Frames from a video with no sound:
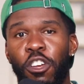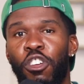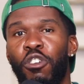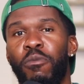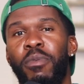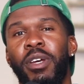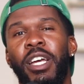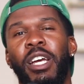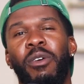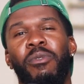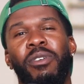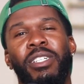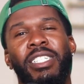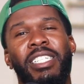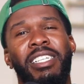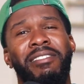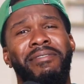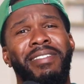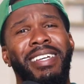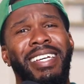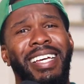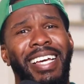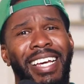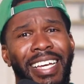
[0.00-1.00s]
you begin
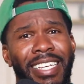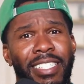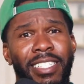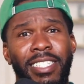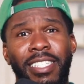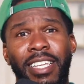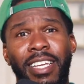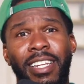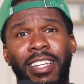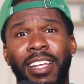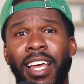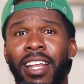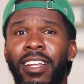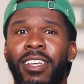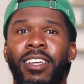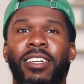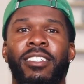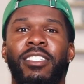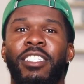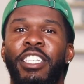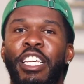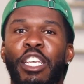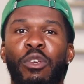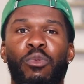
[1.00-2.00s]
receiving instant and
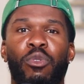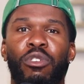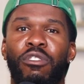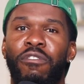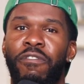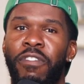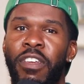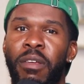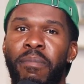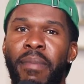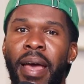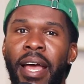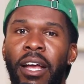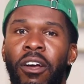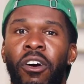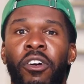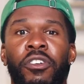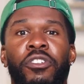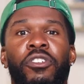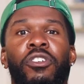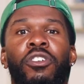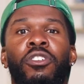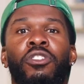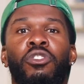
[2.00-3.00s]
continuous feedback
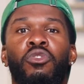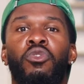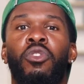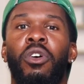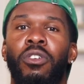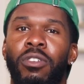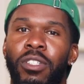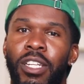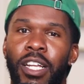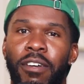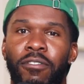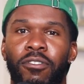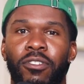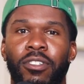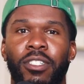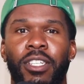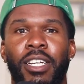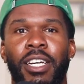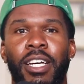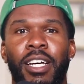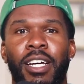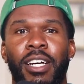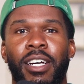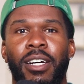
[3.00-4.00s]
on your glucose
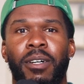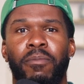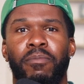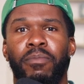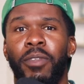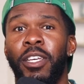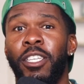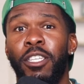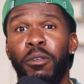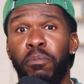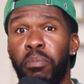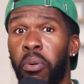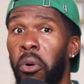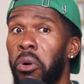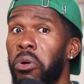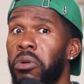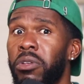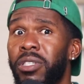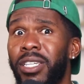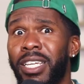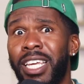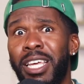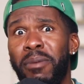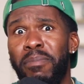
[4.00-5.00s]
levels. It's
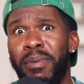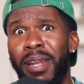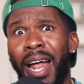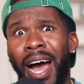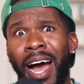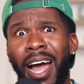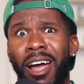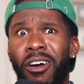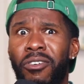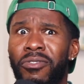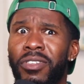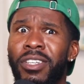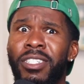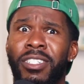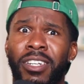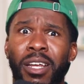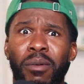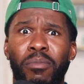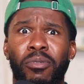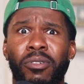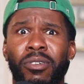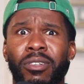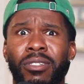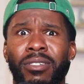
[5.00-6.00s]
important to keep an eye on these
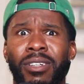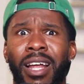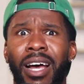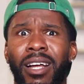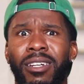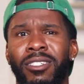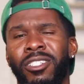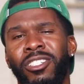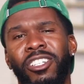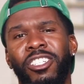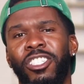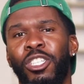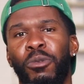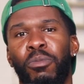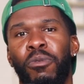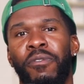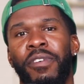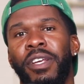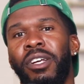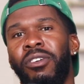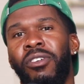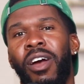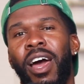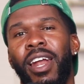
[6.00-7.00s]
numbers, not just to
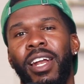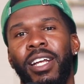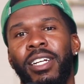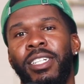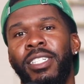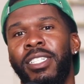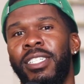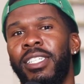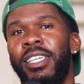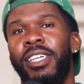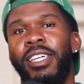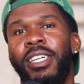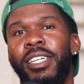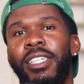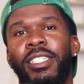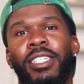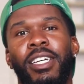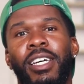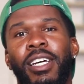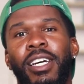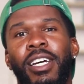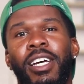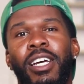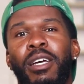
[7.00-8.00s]
prevent chronic
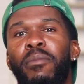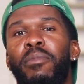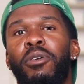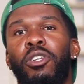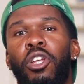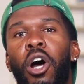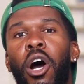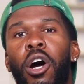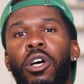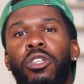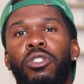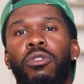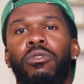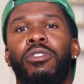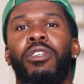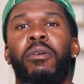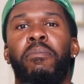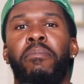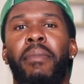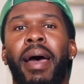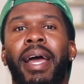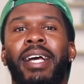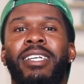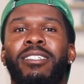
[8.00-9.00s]
disease, but also
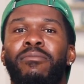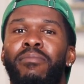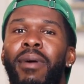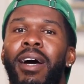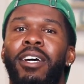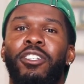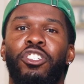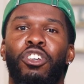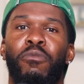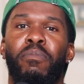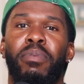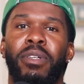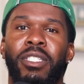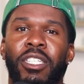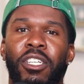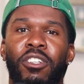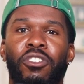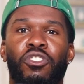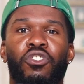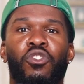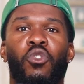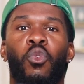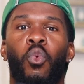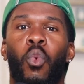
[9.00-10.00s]
to maximize your
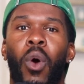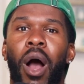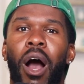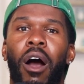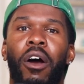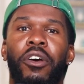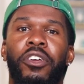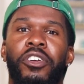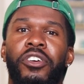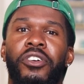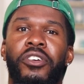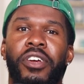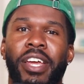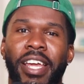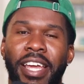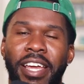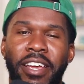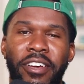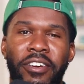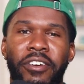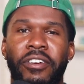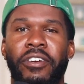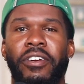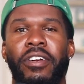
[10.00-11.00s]
potential while you're
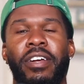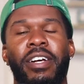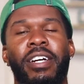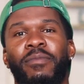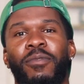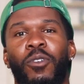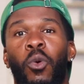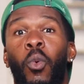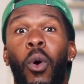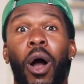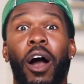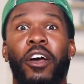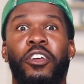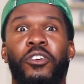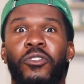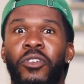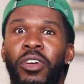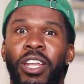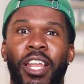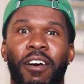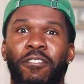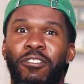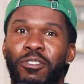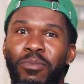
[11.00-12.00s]
here. While
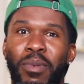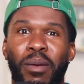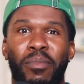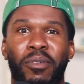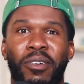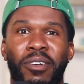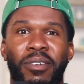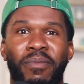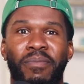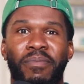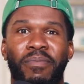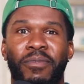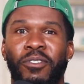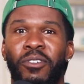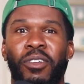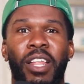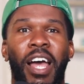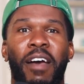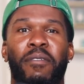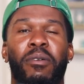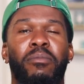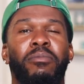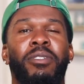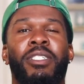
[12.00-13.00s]
you're a Levels member, you'll
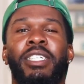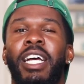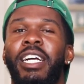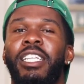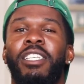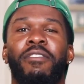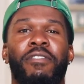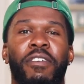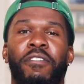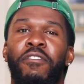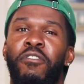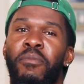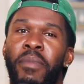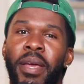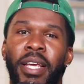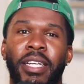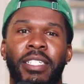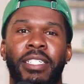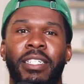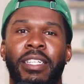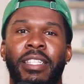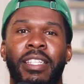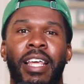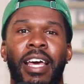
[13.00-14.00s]
have objective
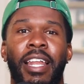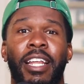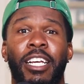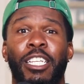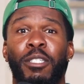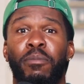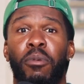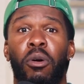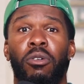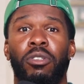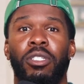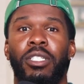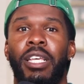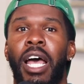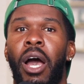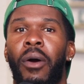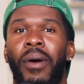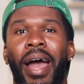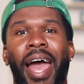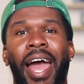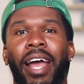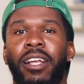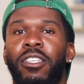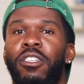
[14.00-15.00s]
information that exposes
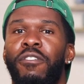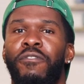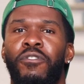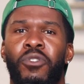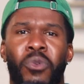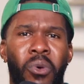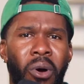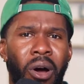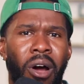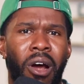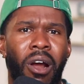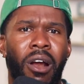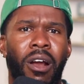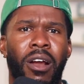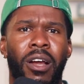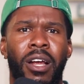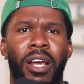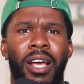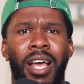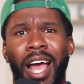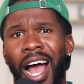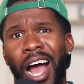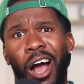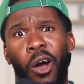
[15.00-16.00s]
how active you are,
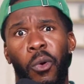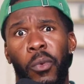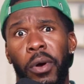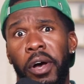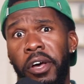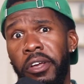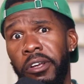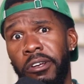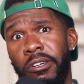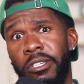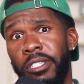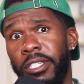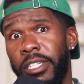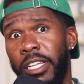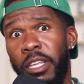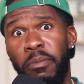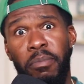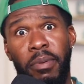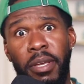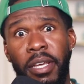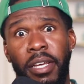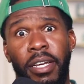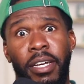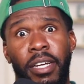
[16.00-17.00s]
how well you're
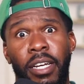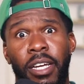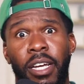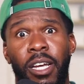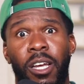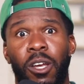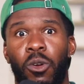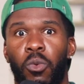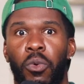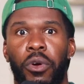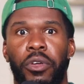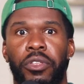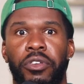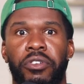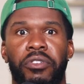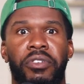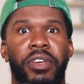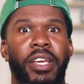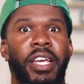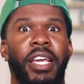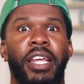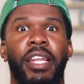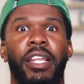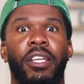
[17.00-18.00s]
sleeping, whether
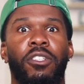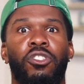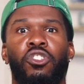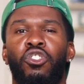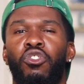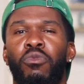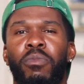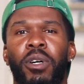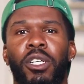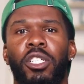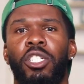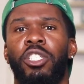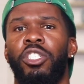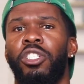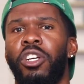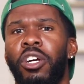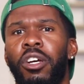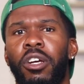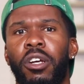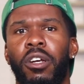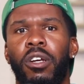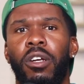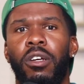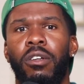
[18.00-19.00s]
you're eating too much
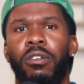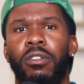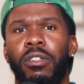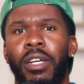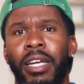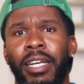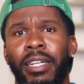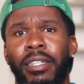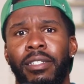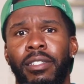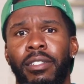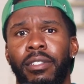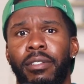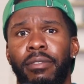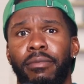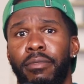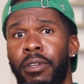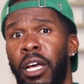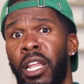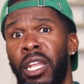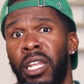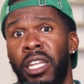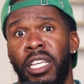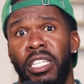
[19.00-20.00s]
sugar, and
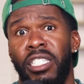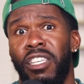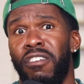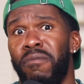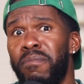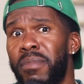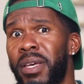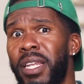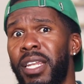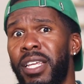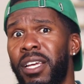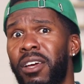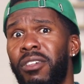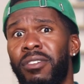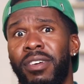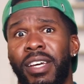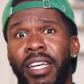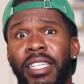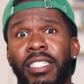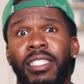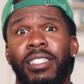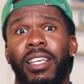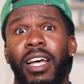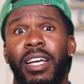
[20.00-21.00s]
a list of many other
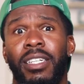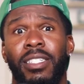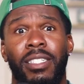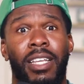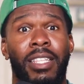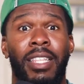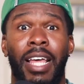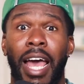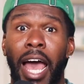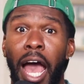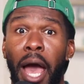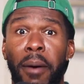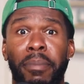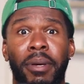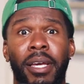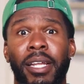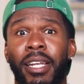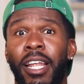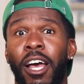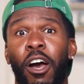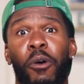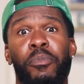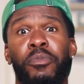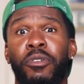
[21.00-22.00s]
insights that the app
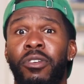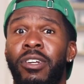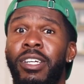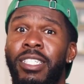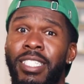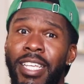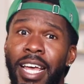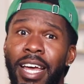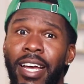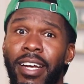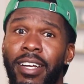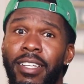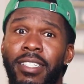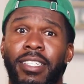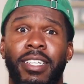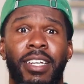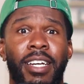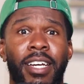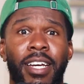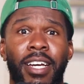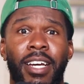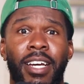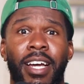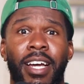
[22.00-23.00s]
can help you detect.
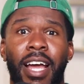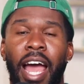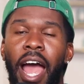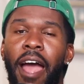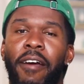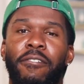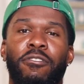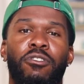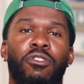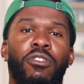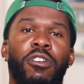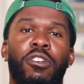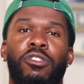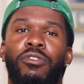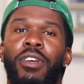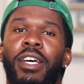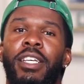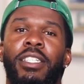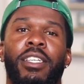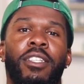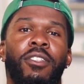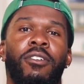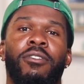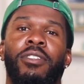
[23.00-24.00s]
After
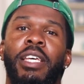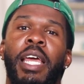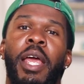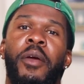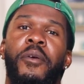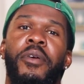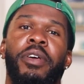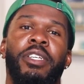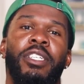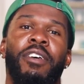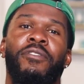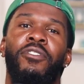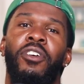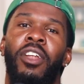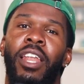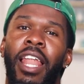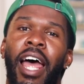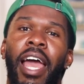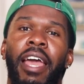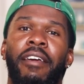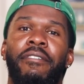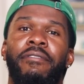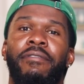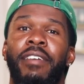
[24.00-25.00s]
addressing those areas of your
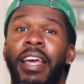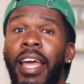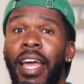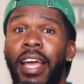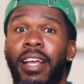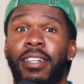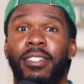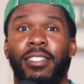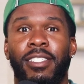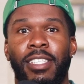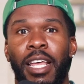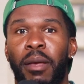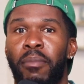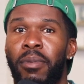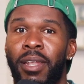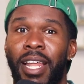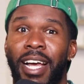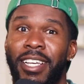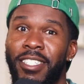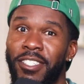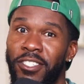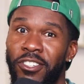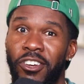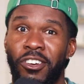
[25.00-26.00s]
life and
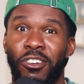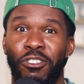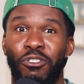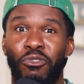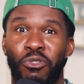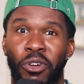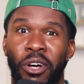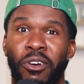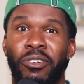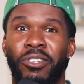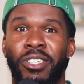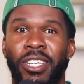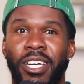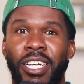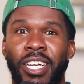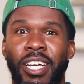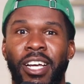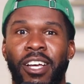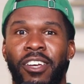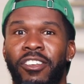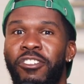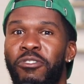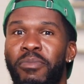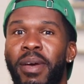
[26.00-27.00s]
stabilizing your glucose,
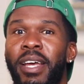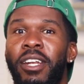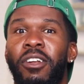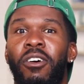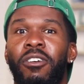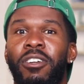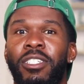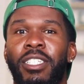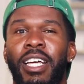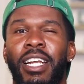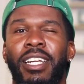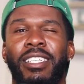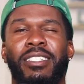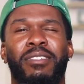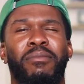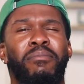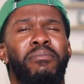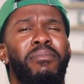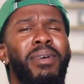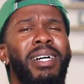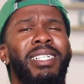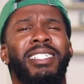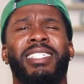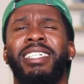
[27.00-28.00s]
you may notice that it's
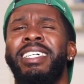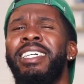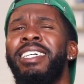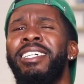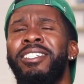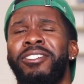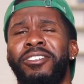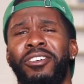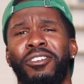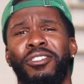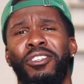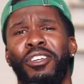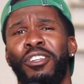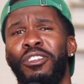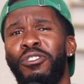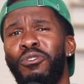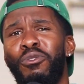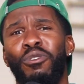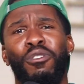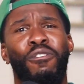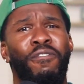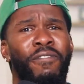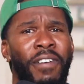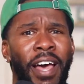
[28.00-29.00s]
much easier to
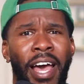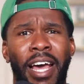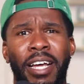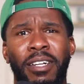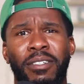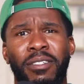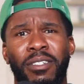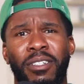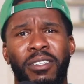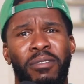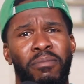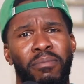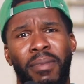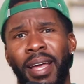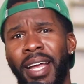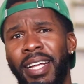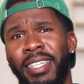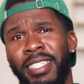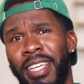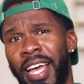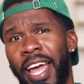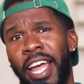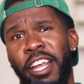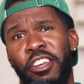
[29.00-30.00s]
lose fat,
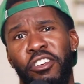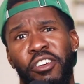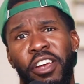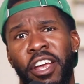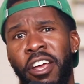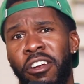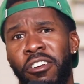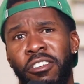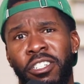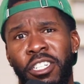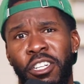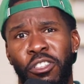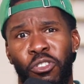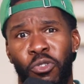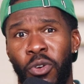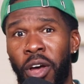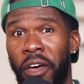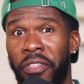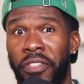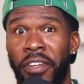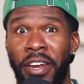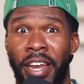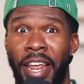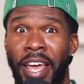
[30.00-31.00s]
maintain your energy
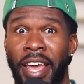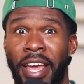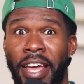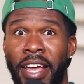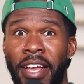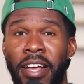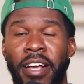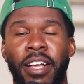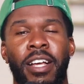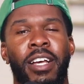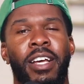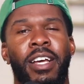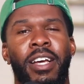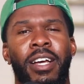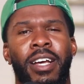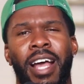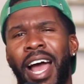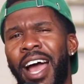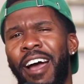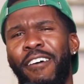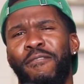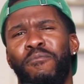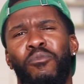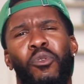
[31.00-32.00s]
throughout the day,
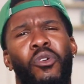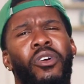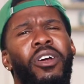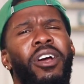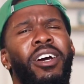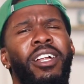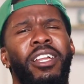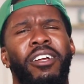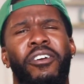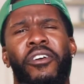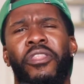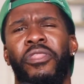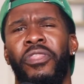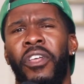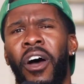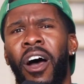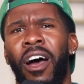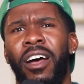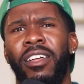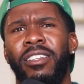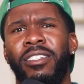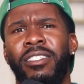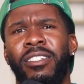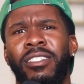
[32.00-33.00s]
have more clear
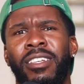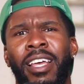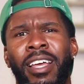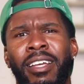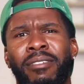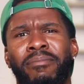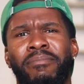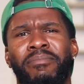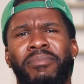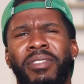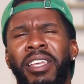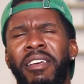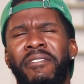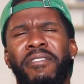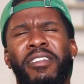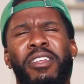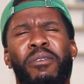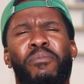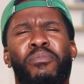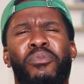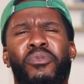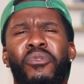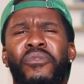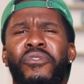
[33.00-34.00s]
thoughts, and
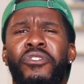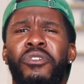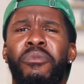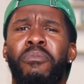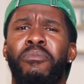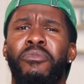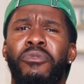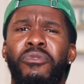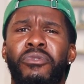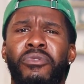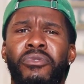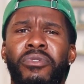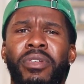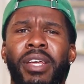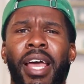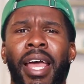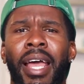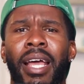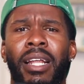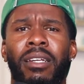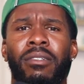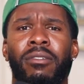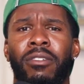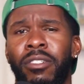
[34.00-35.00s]
even improve your mood
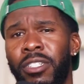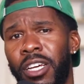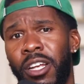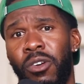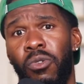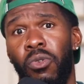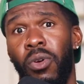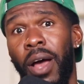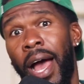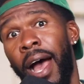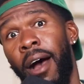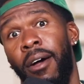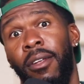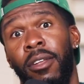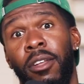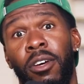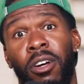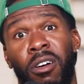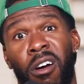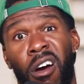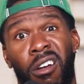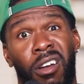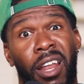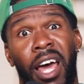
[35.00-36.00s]
and general
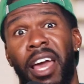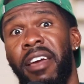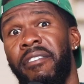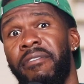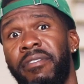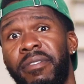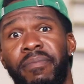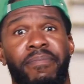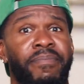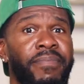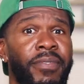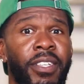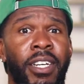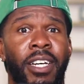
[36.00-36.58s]
outlook on life.